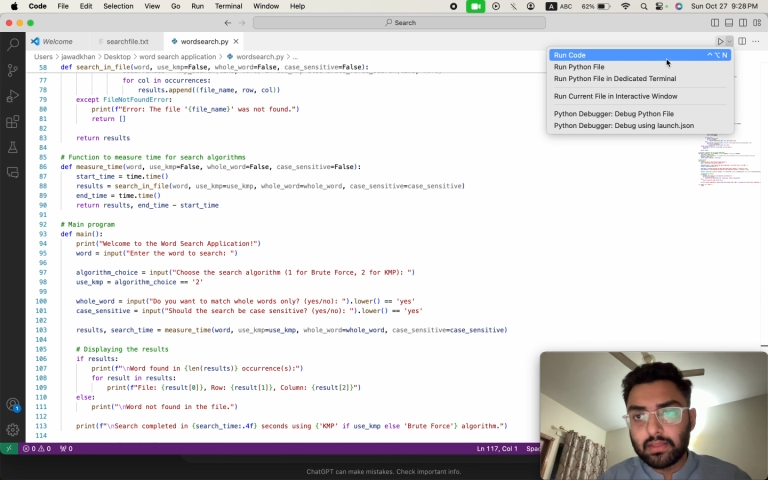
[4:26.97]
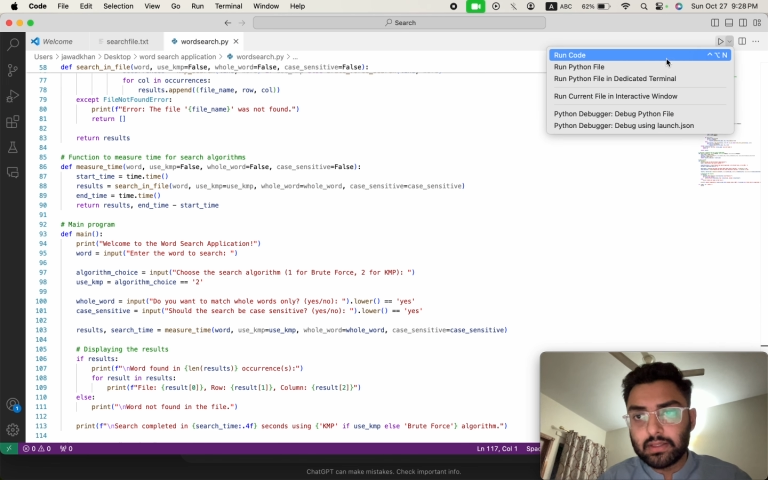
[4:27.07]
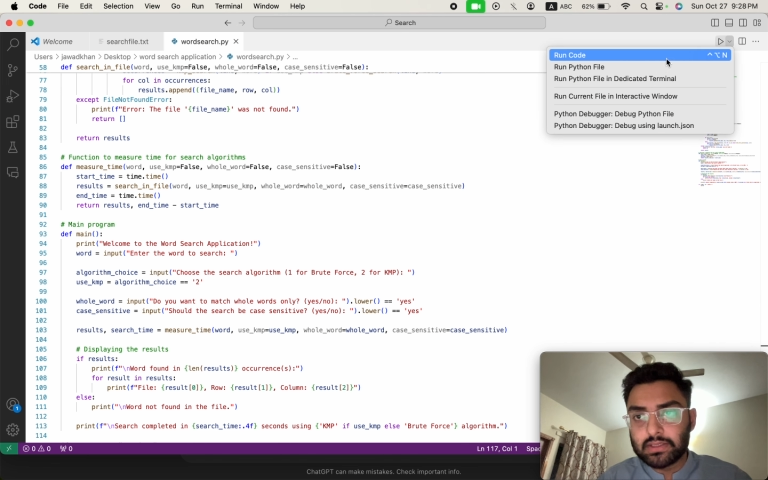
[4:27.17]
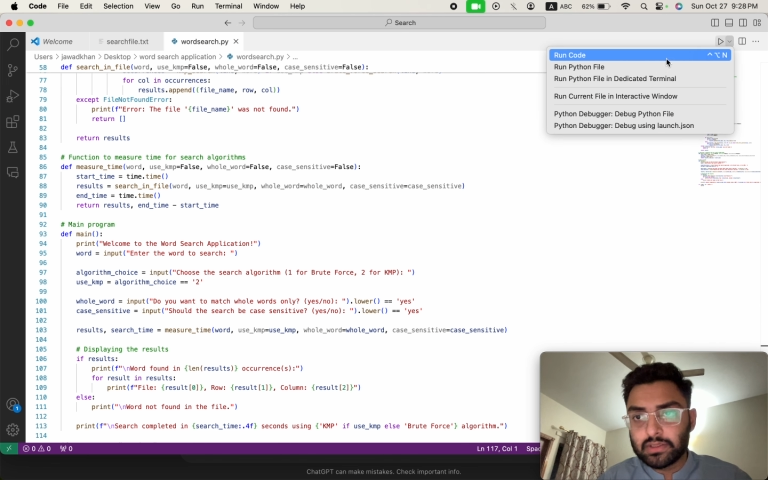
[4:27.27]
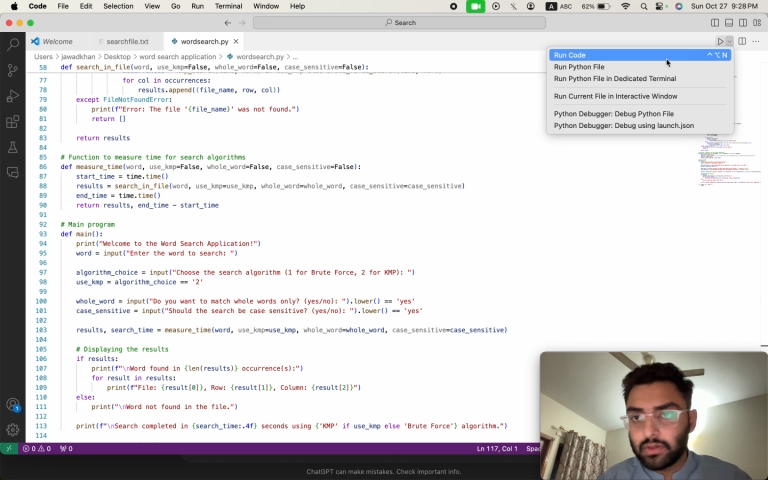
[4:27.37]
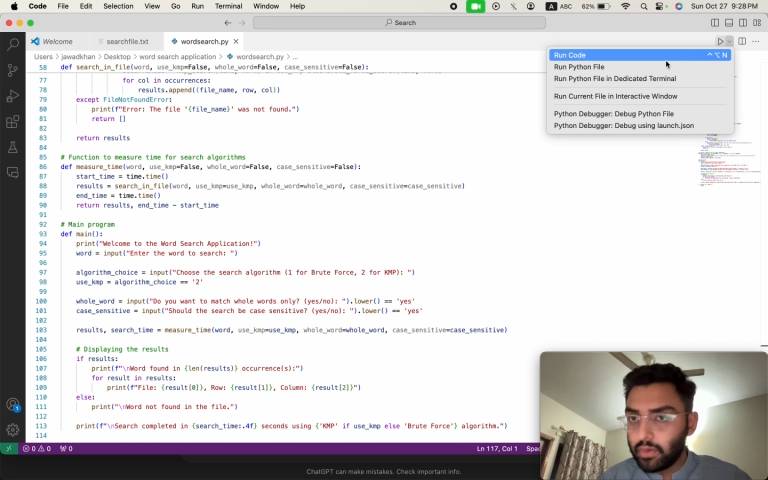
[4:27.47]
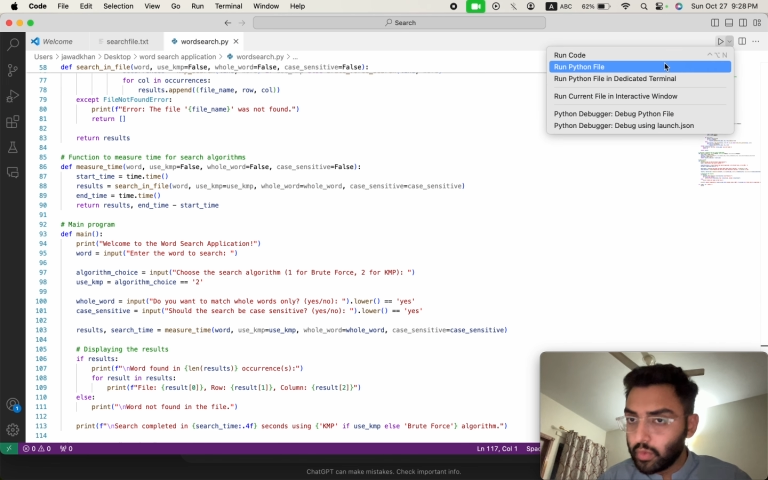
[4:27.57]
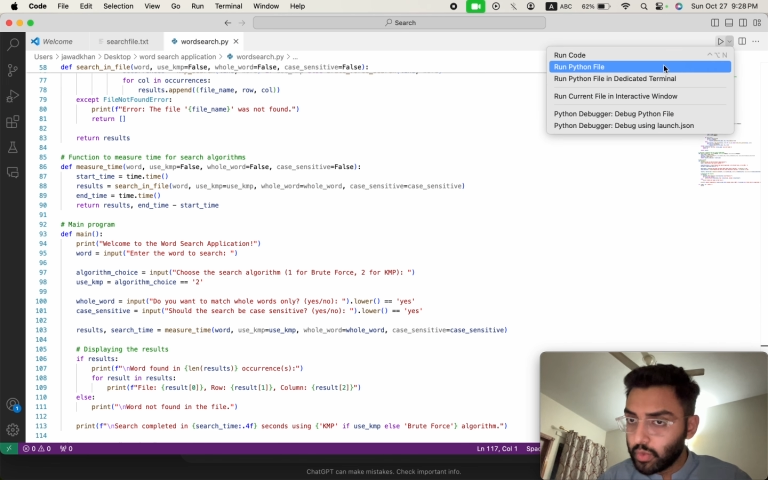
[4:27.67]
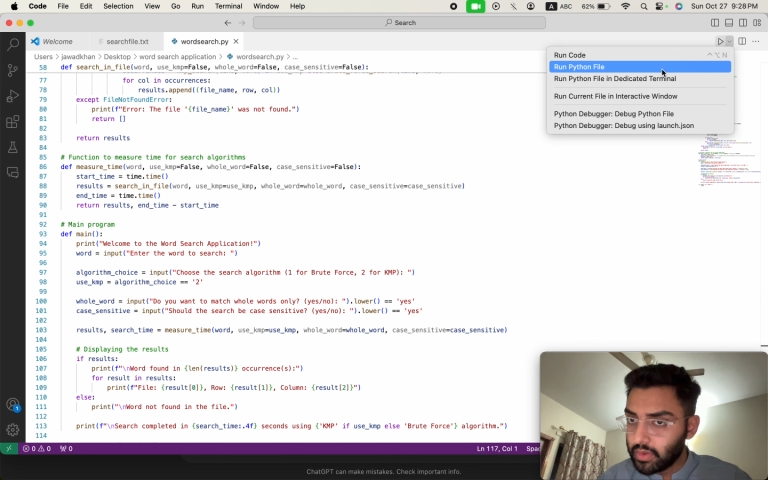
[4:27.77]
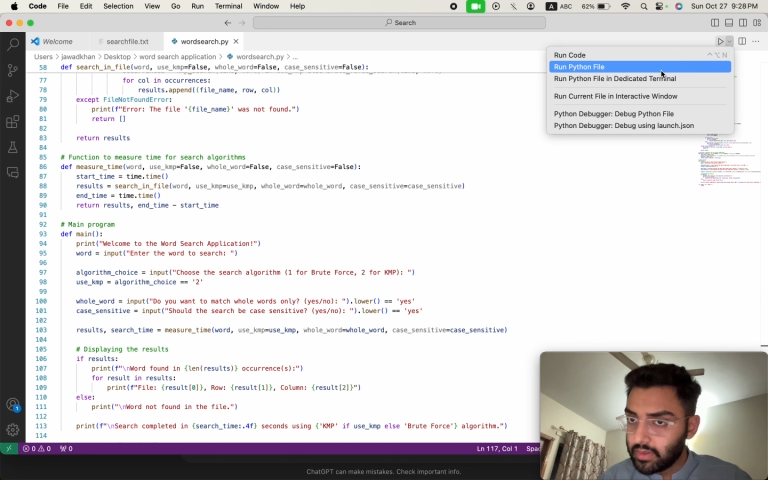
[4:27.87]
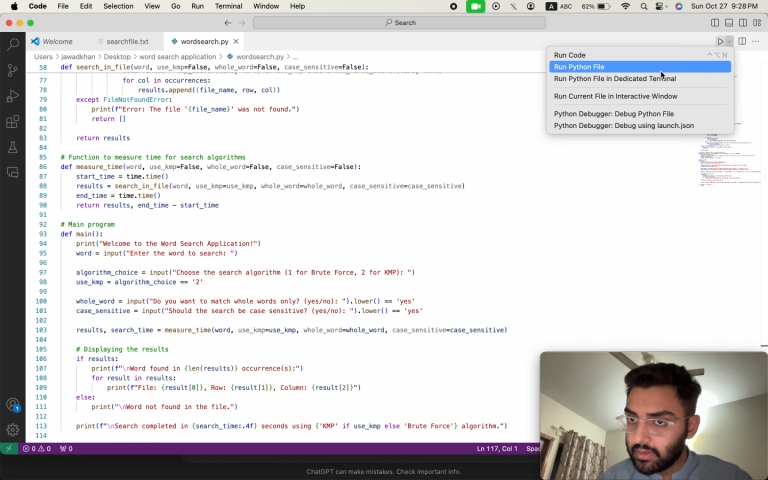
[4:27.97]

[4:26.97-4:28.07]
this code.